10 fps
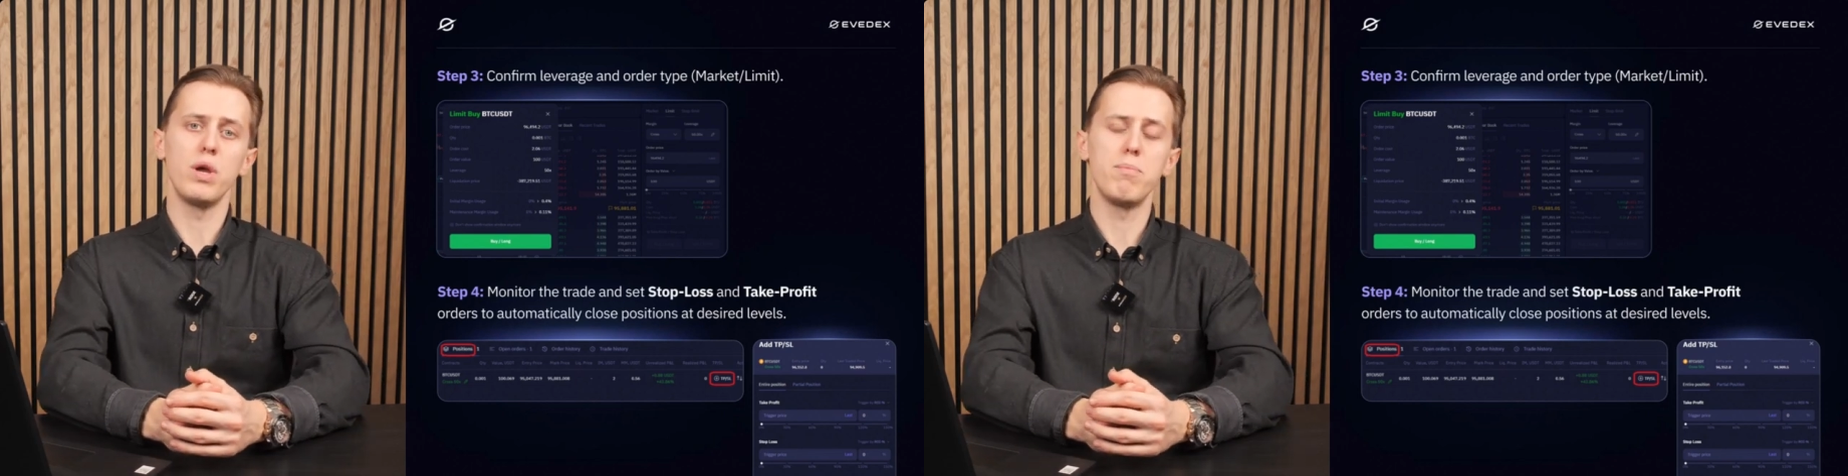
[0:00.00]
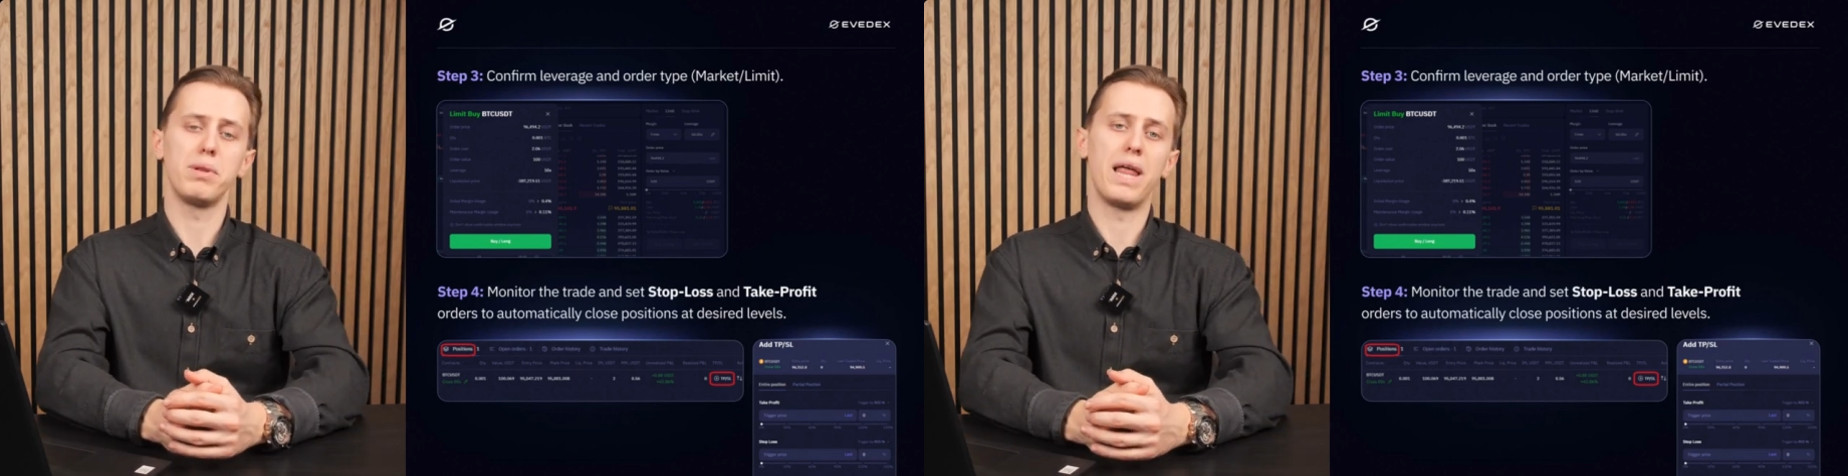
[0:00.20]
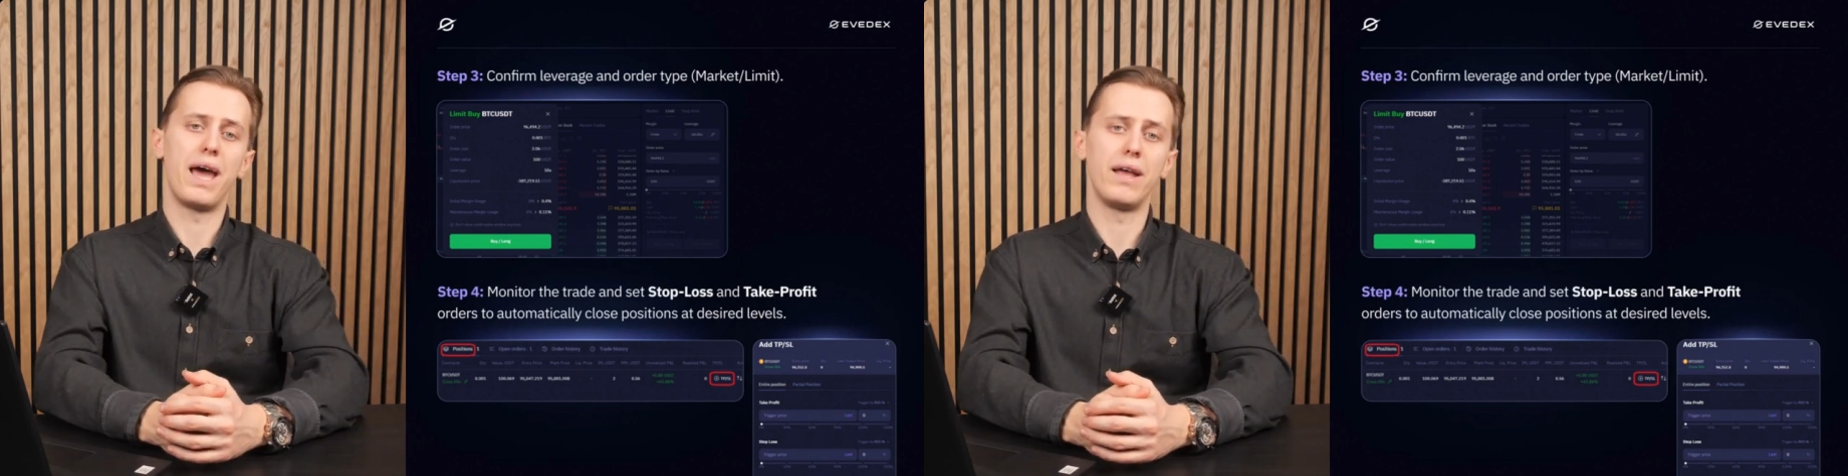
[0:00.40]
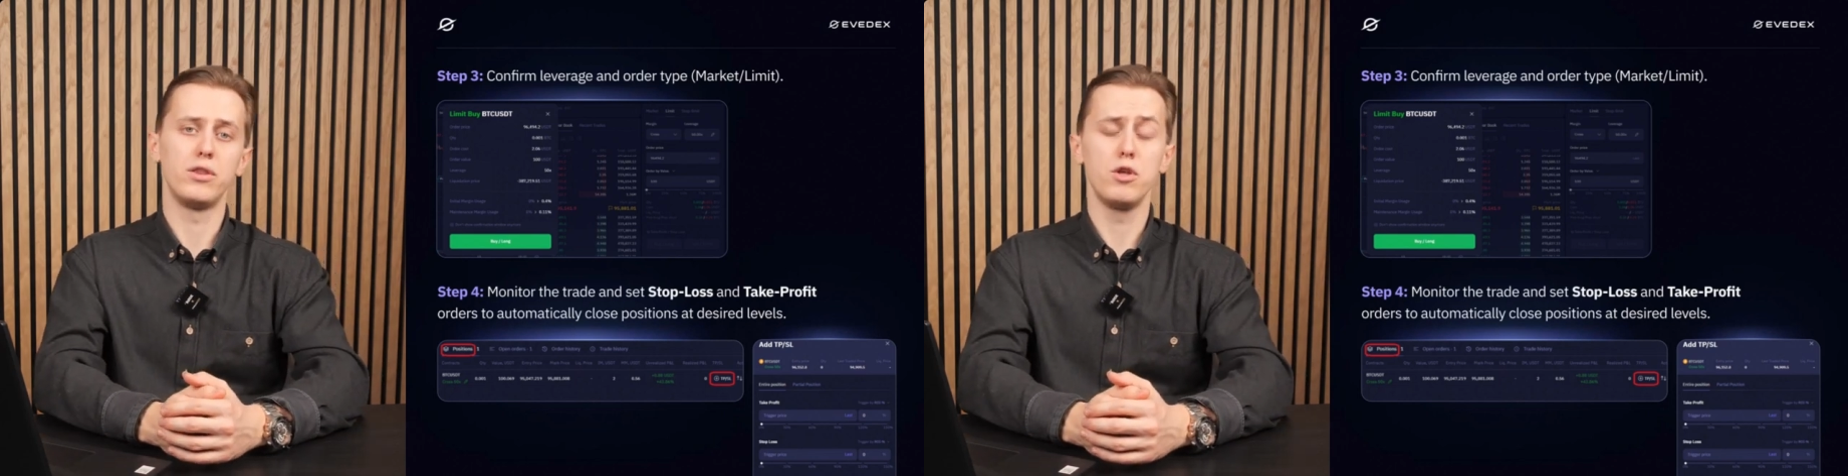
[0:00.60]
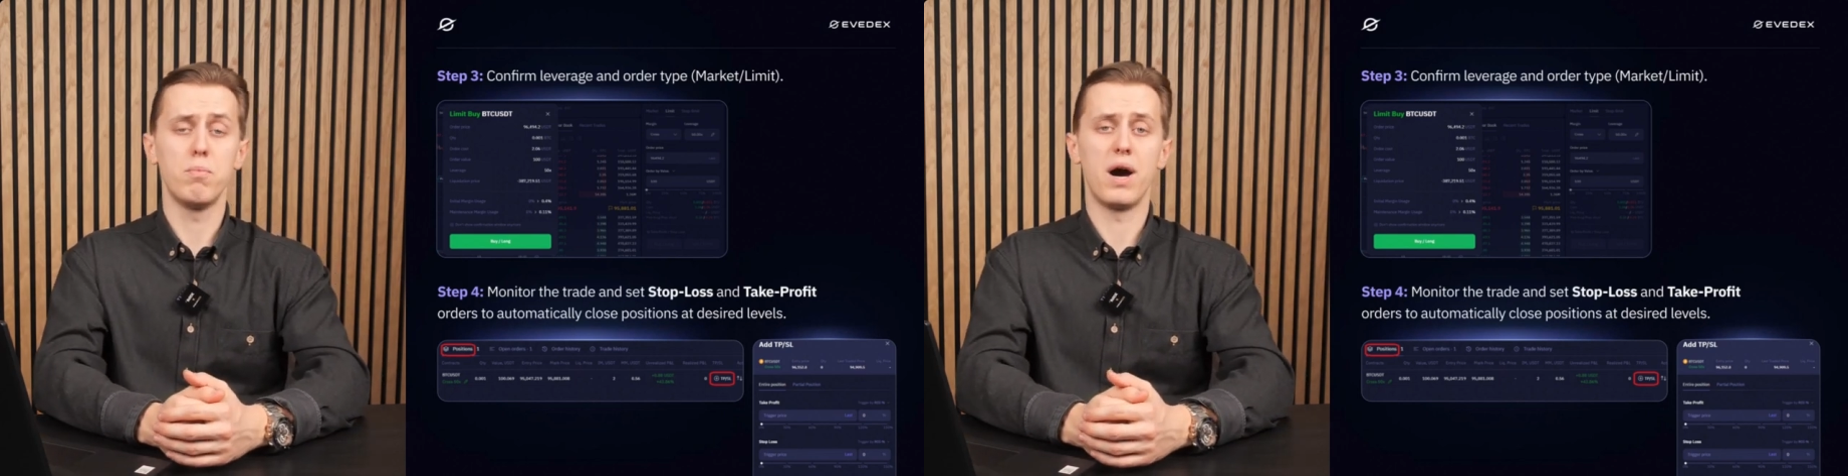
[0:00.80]
we
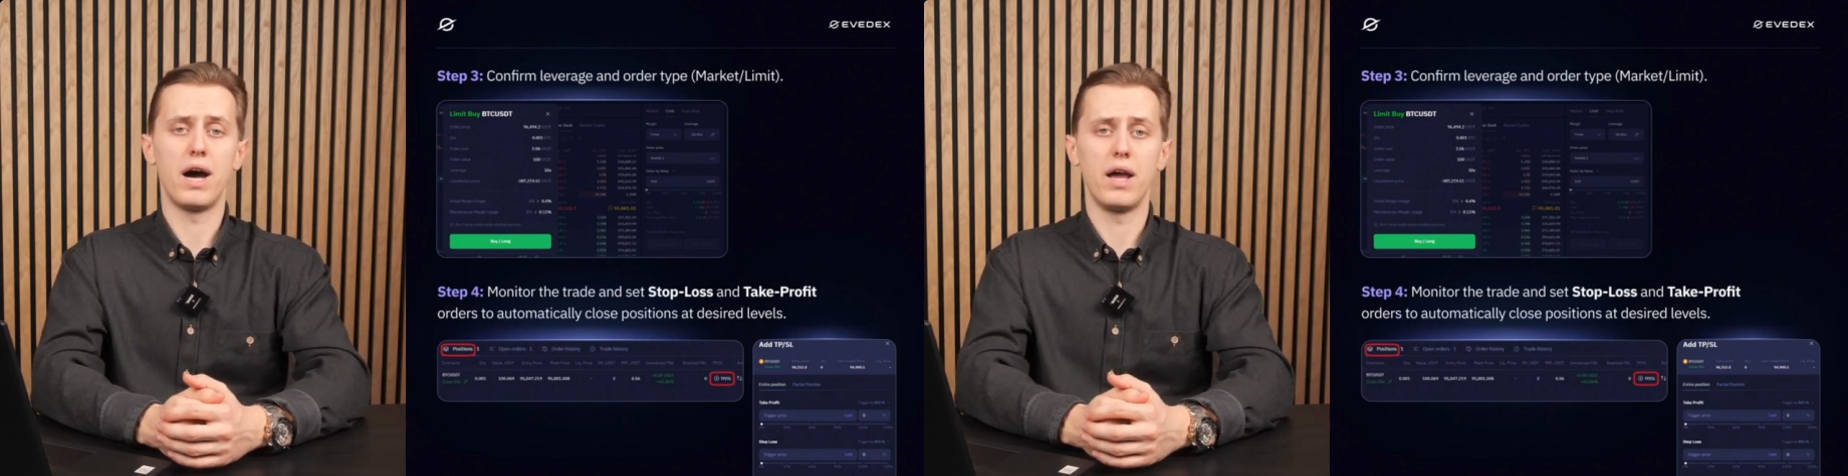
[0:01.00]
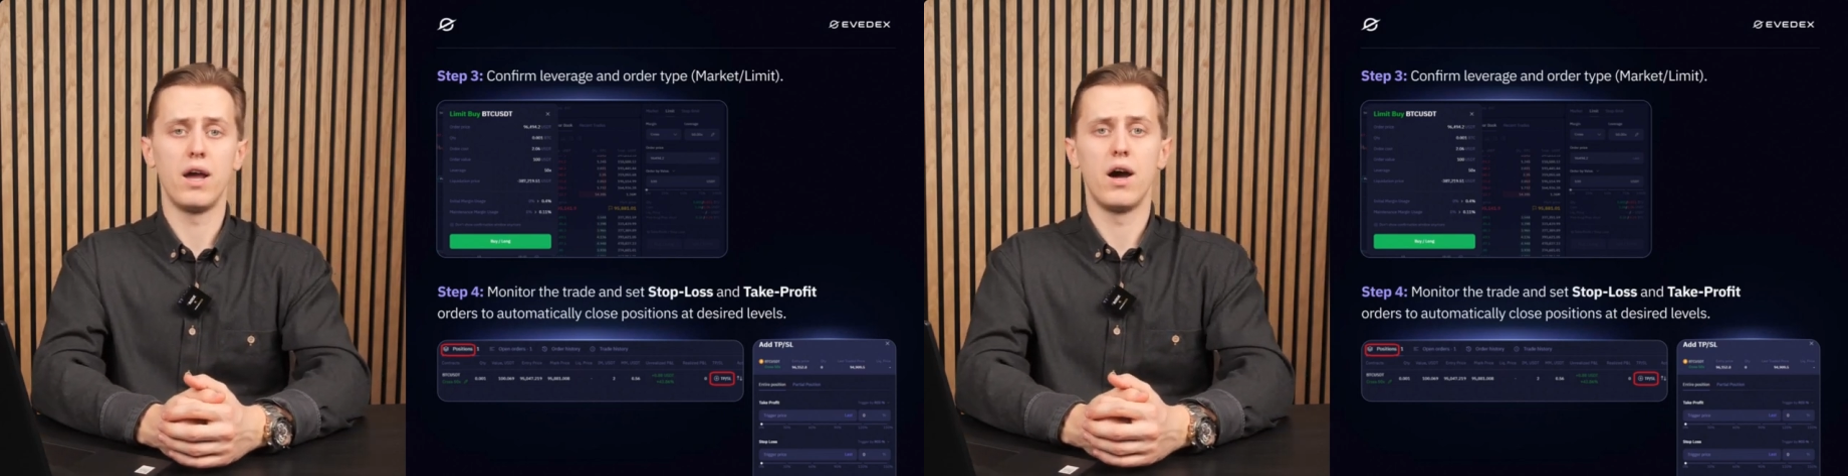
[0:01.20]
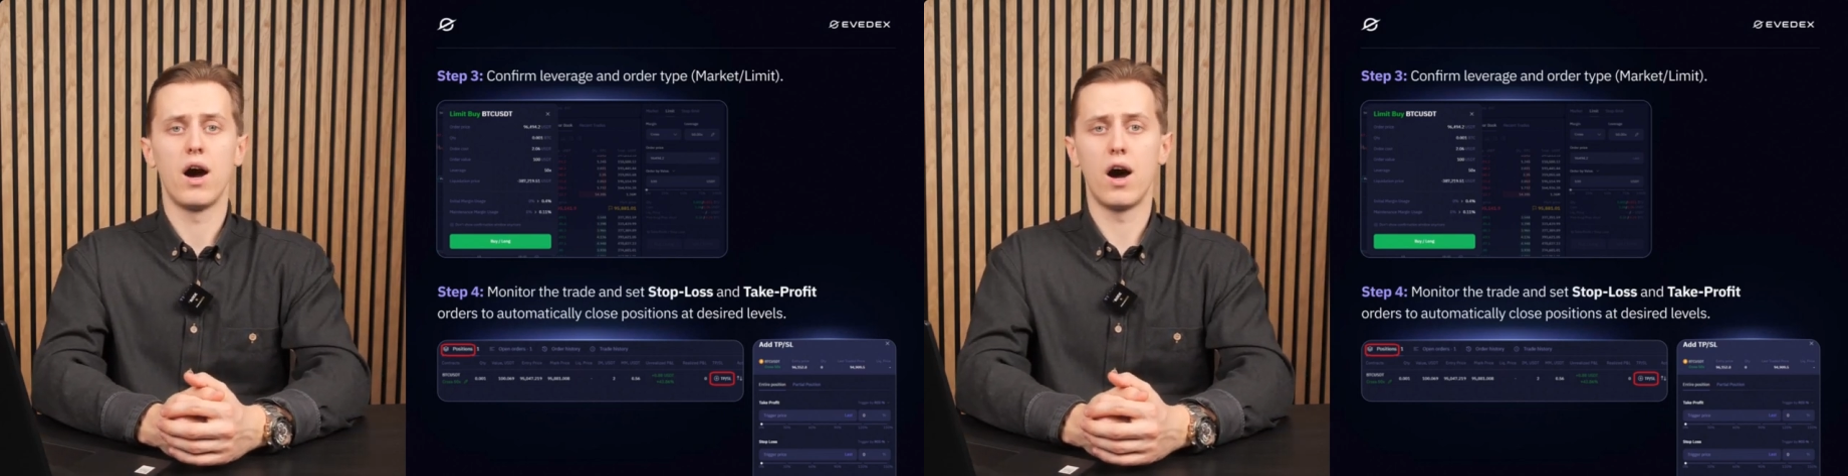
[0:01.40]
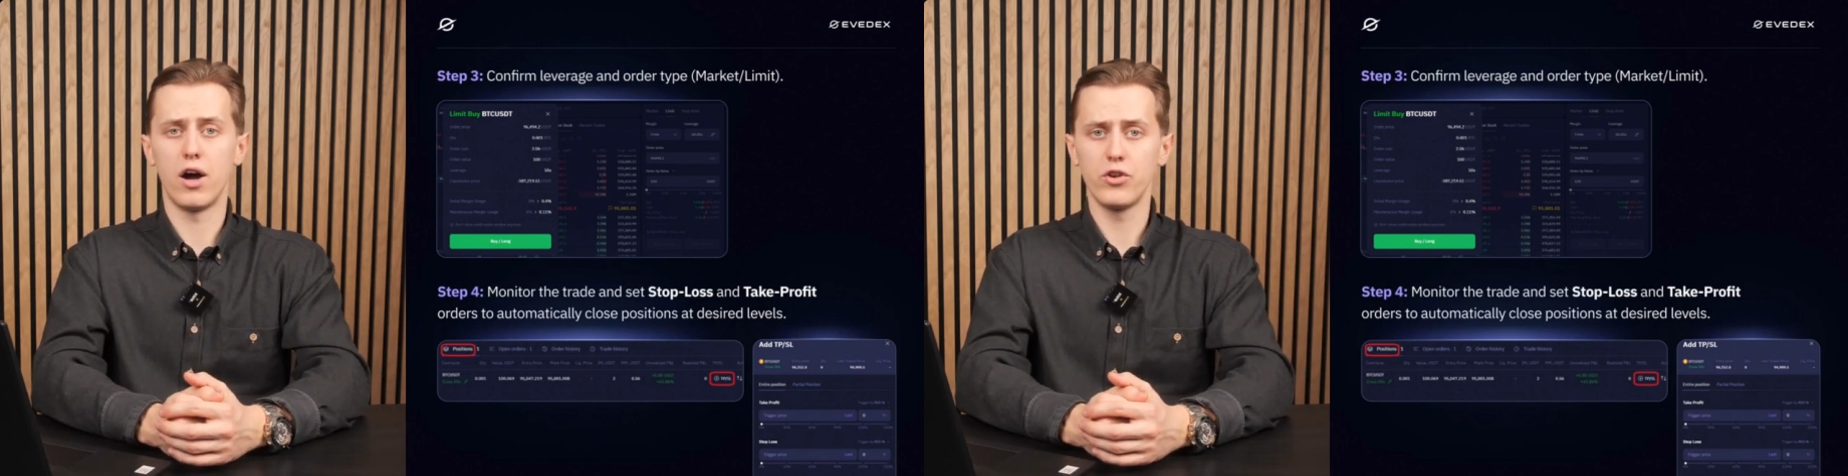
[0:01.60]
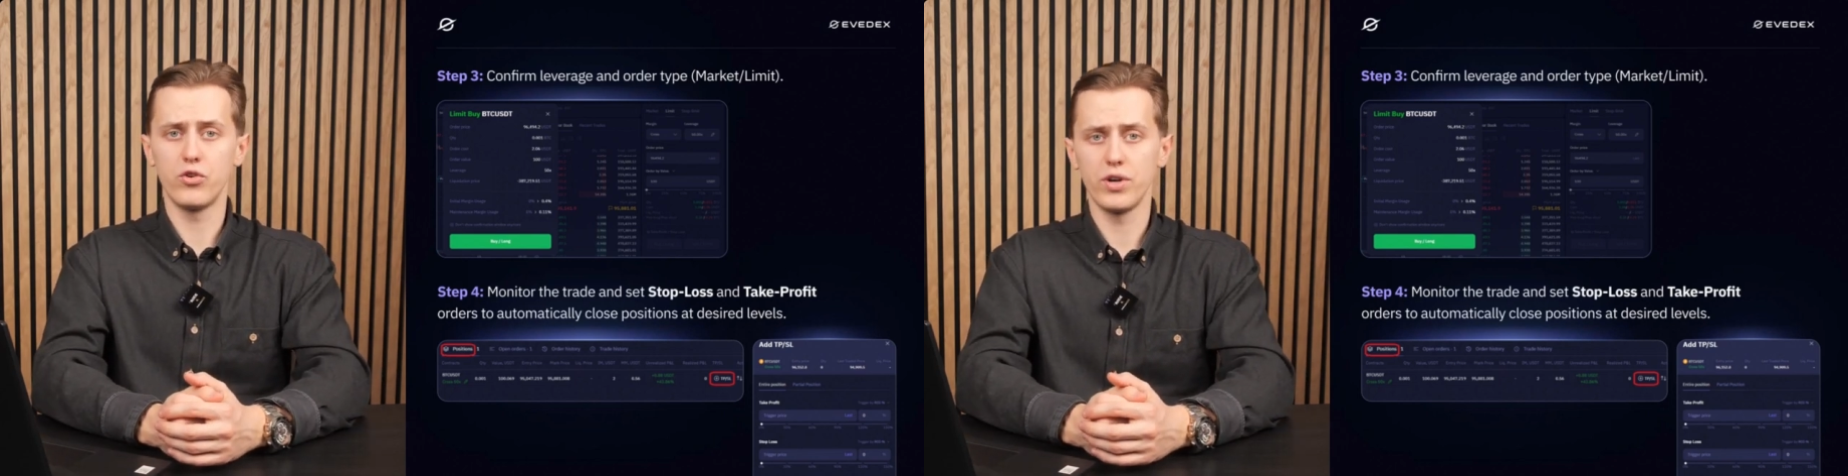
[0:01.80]
plan to buy
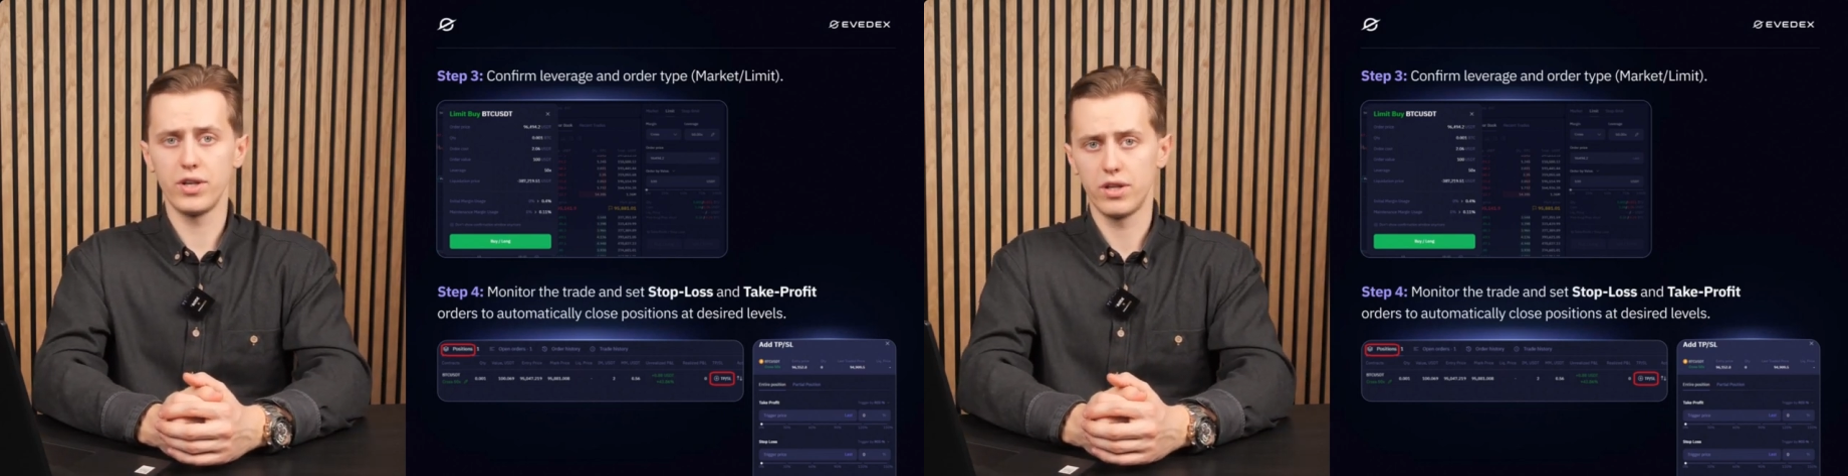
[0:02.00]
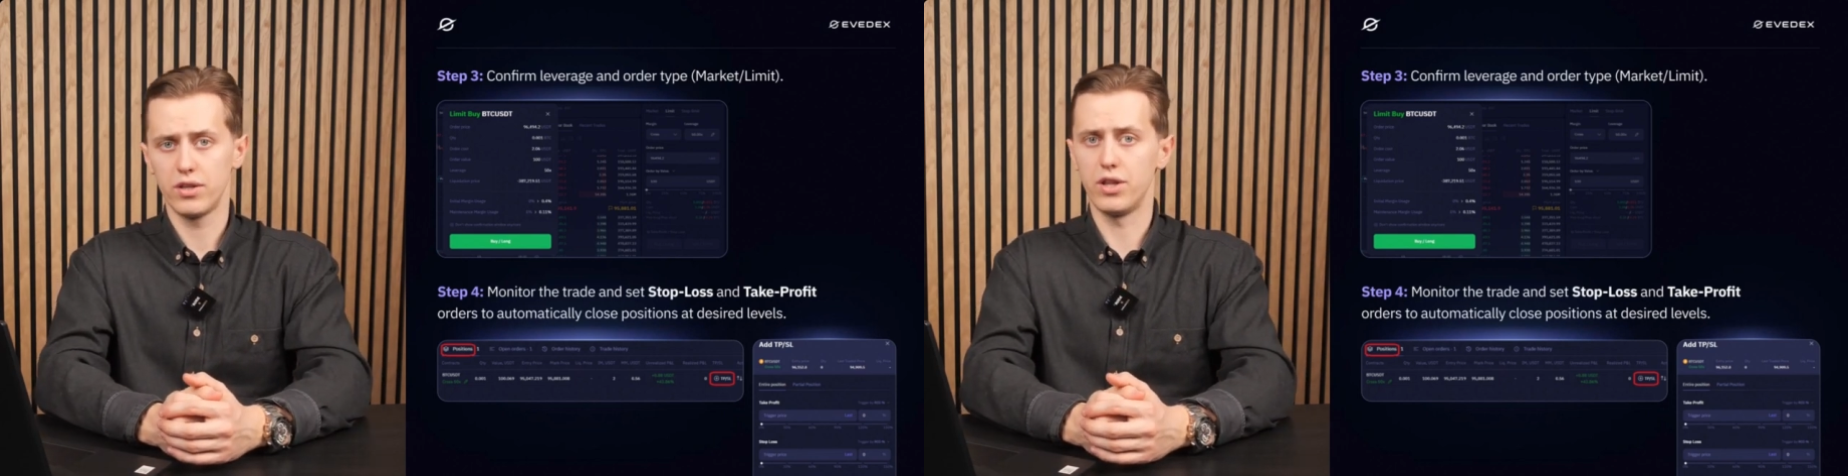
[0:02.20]
$100